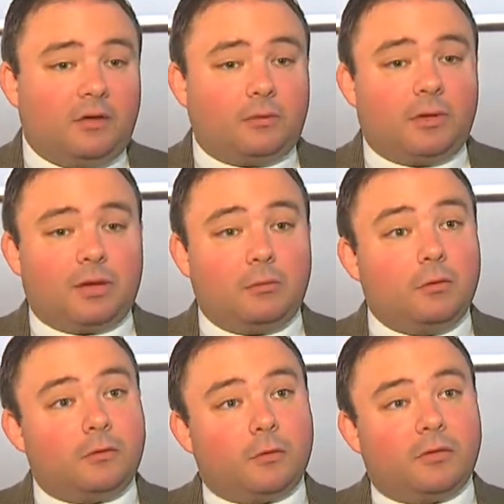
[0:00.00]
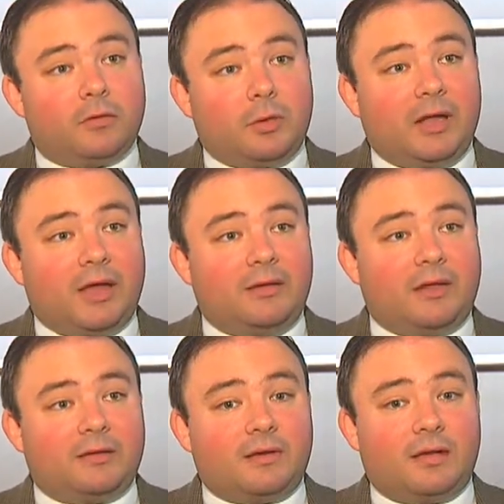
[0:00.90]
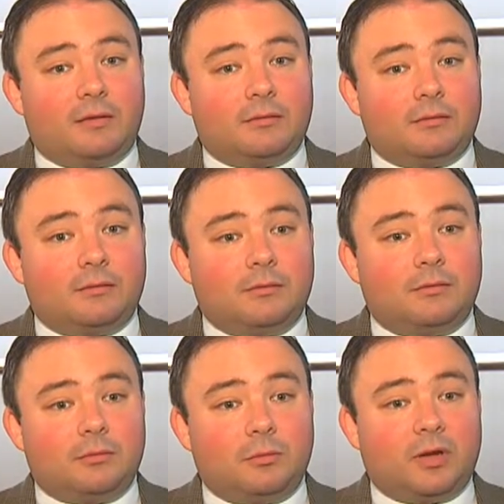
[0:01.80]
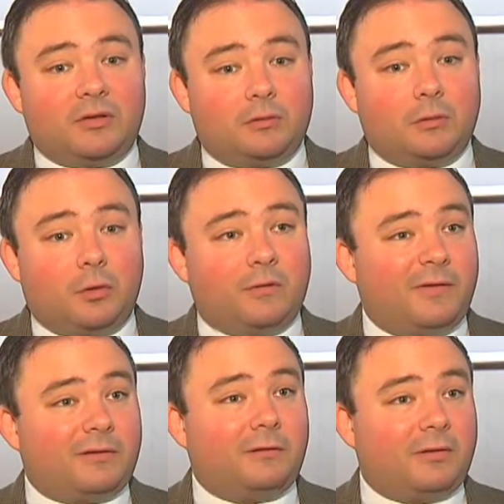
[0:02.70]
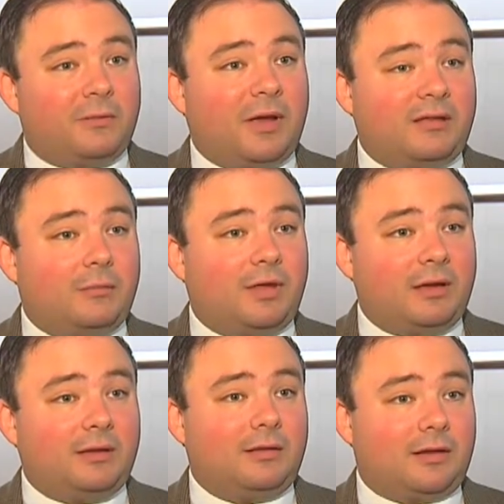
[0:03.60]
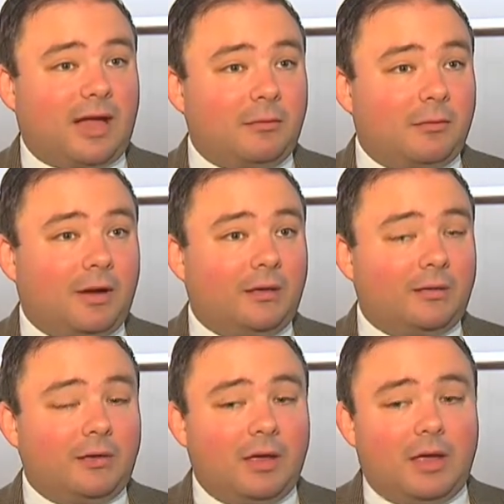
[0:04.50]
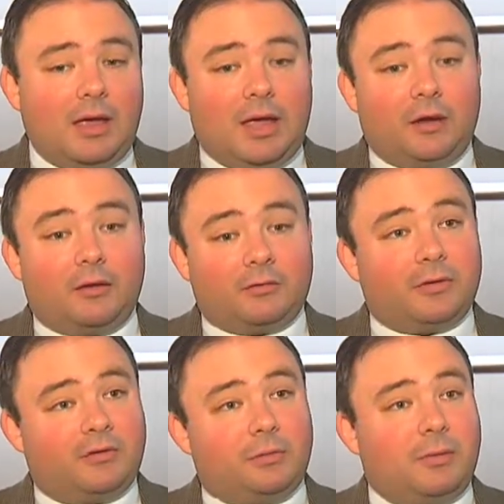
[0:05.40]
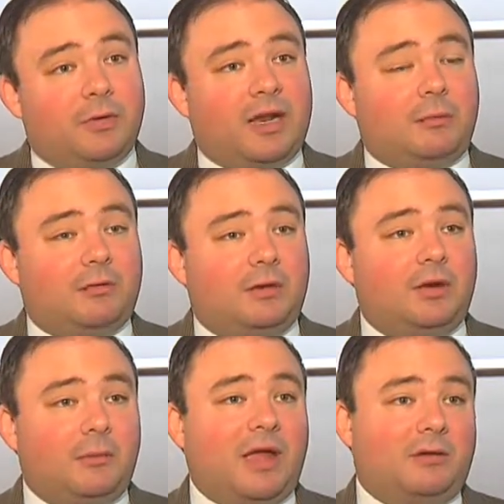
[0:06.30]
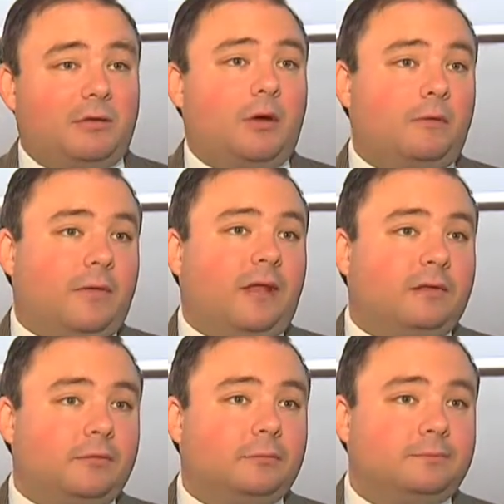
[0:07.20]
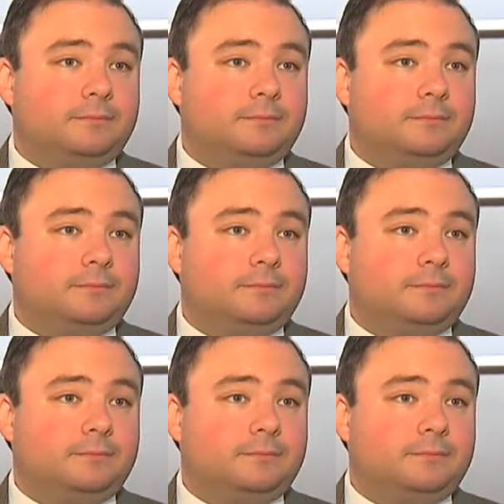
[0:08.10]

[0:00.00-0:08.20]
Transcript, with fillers: so we can move towards a plan that uh, brings more fiscal responsibility to the Commonwealth, and also gives people an opportunity to manage their own funds.